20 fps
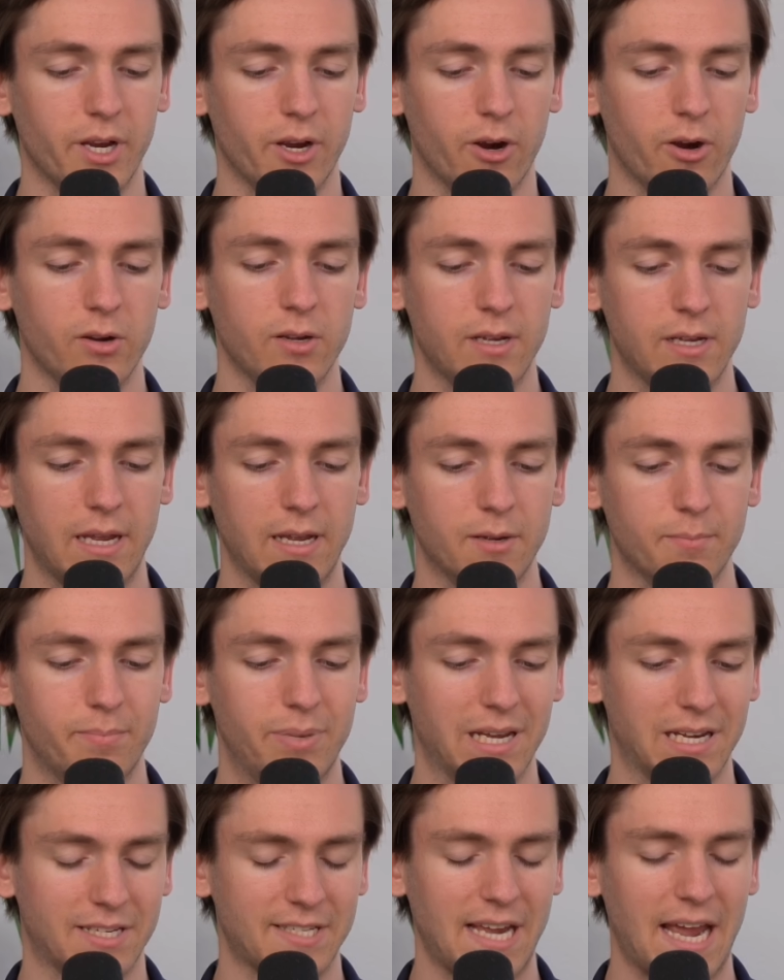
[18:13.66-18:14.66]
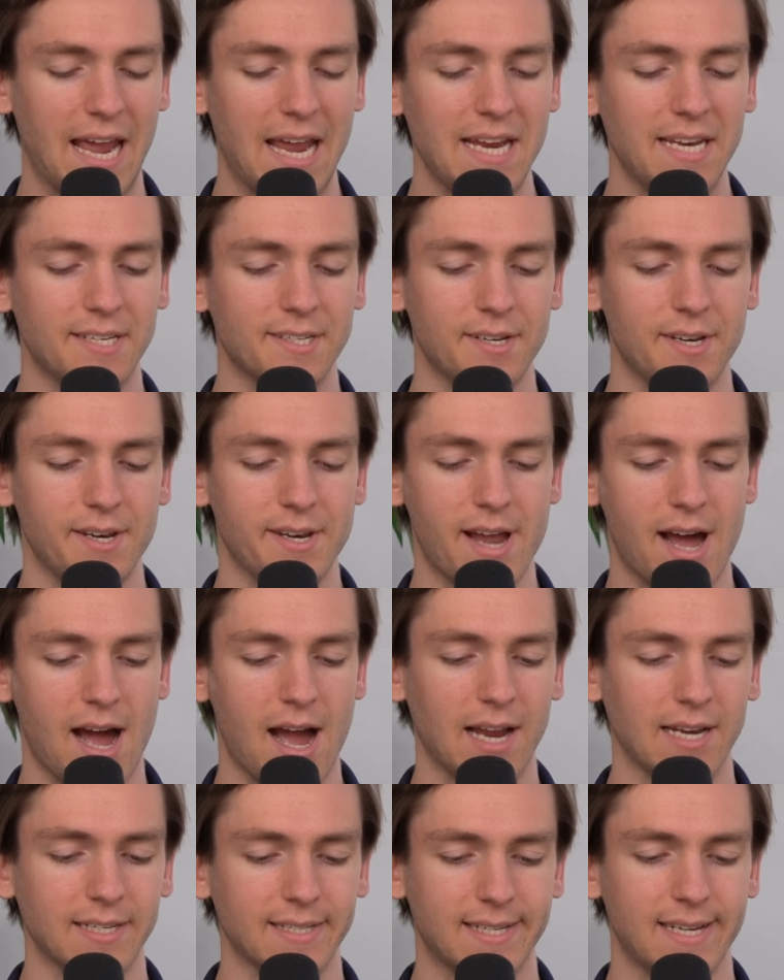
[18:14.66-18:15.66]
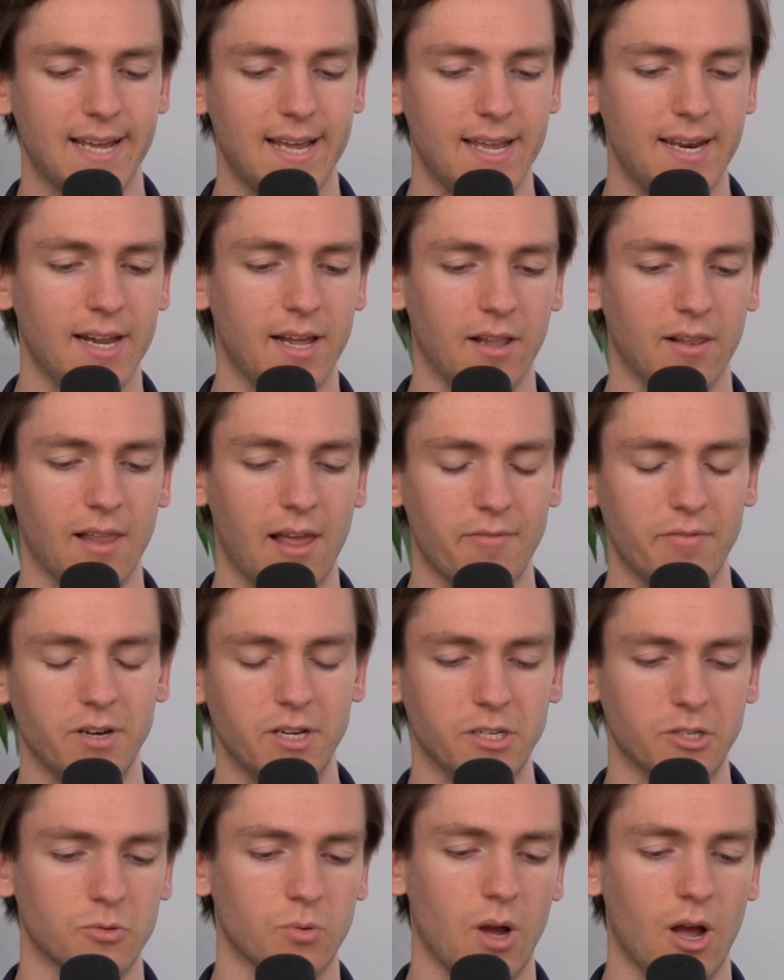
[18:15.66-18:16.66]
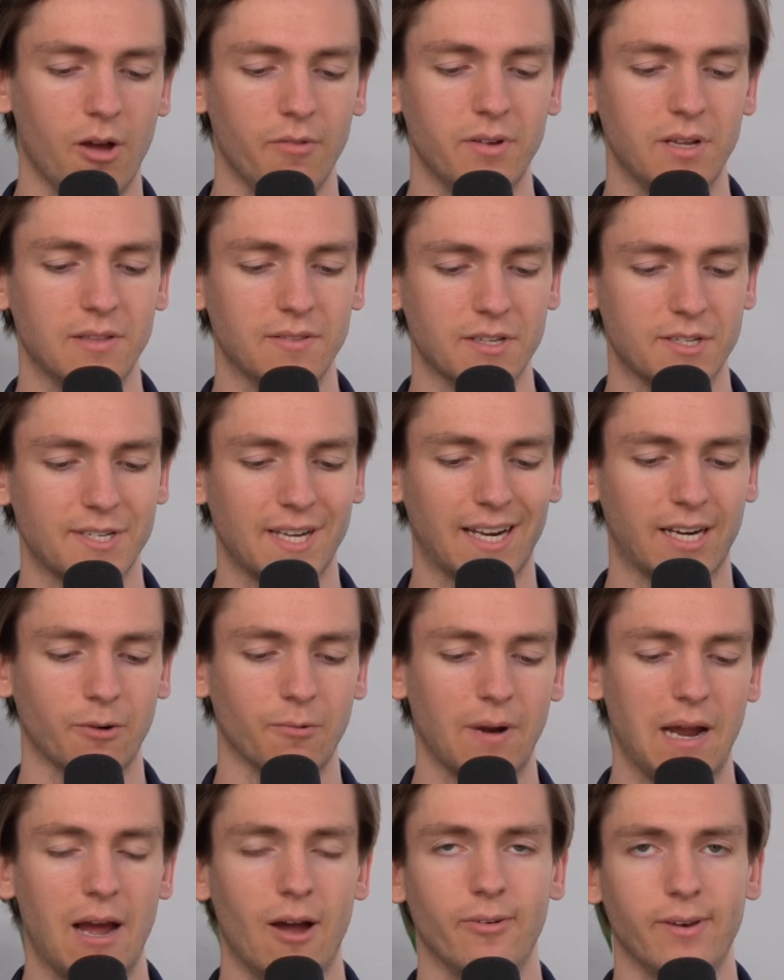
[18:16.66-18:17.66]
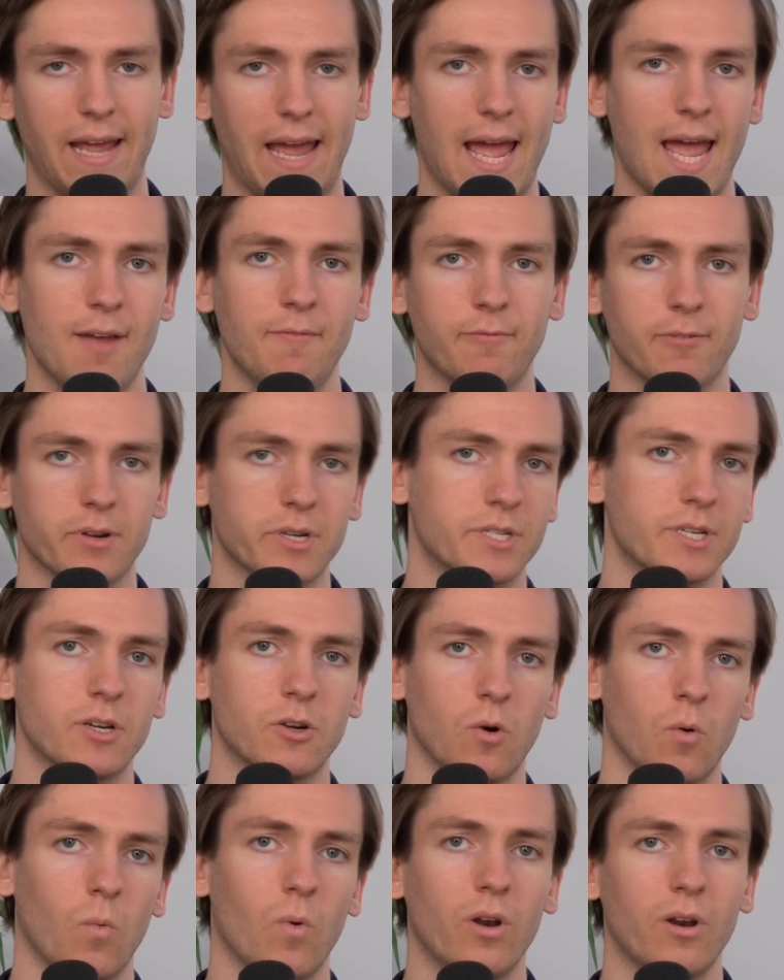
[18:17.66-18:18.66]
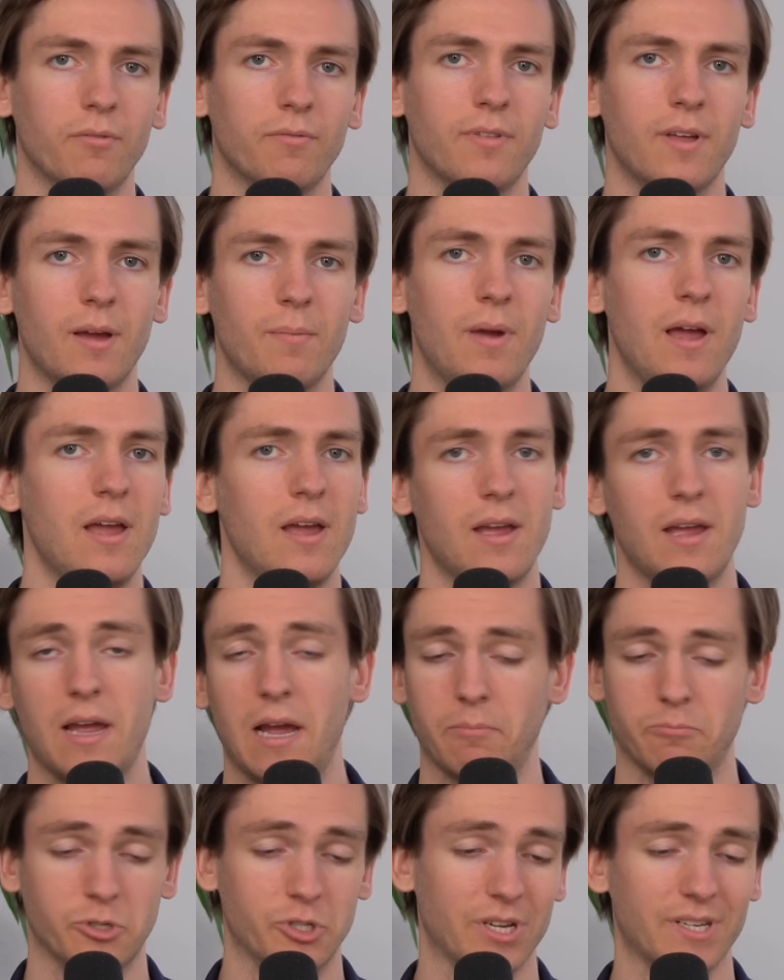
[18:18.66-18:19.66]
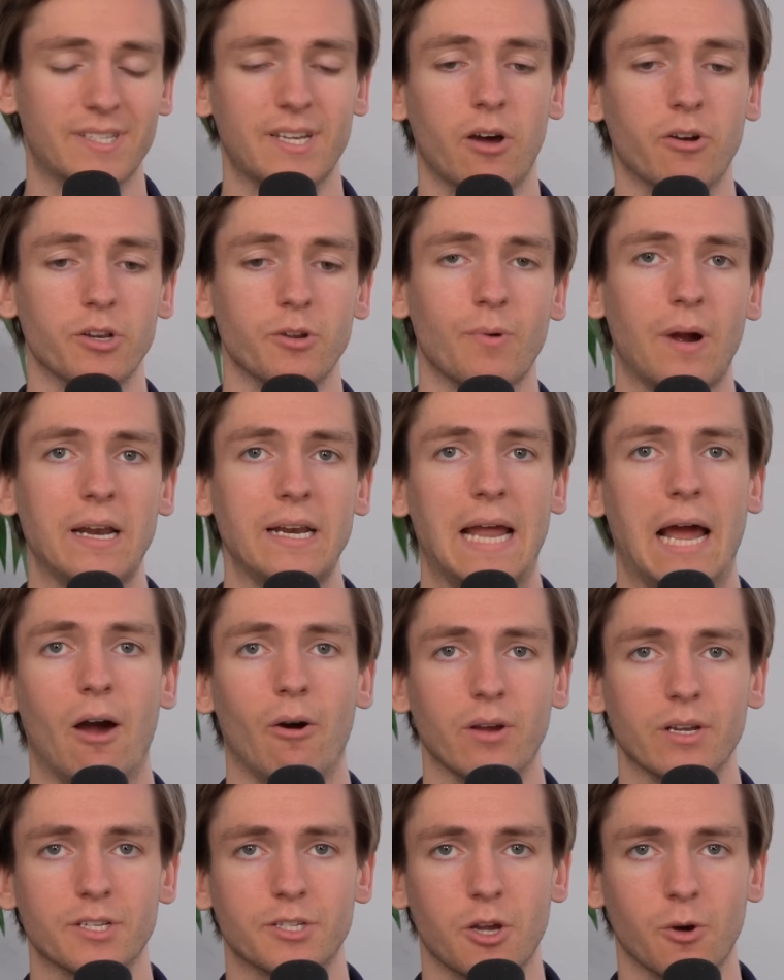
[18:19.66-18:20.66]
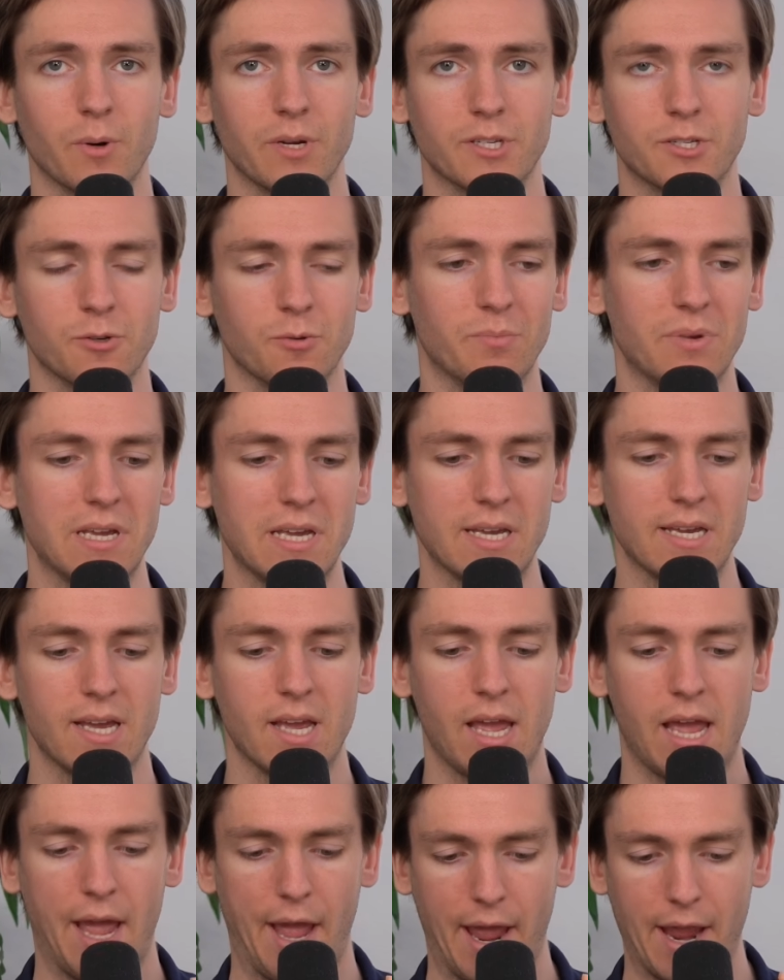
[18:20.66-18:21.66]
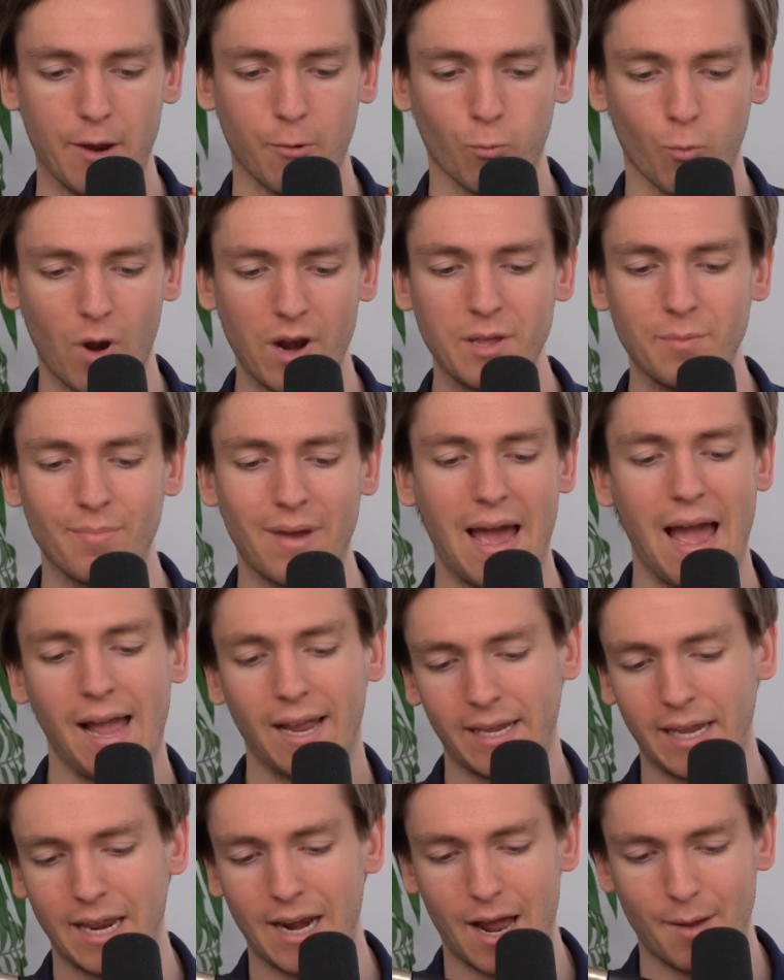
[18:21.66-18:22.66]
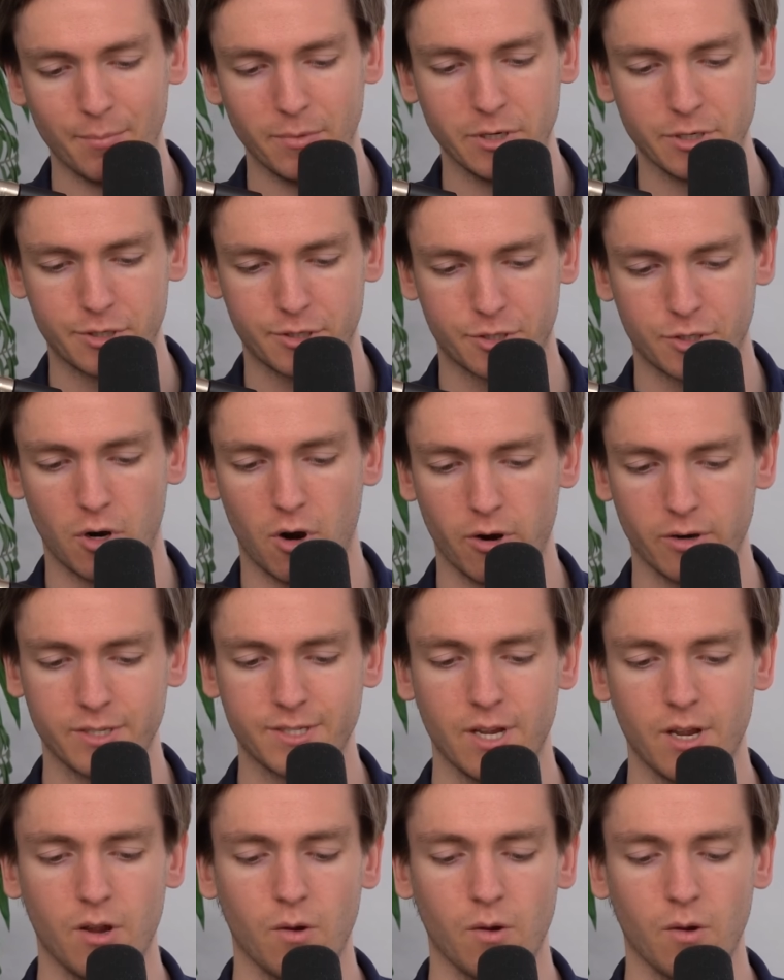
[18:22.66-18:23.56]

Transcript: here. Picks 8, 9, 10, 11, and 12 in the second round. Every single one of them, just telling you right now, is going to be a running back, and I'm going to start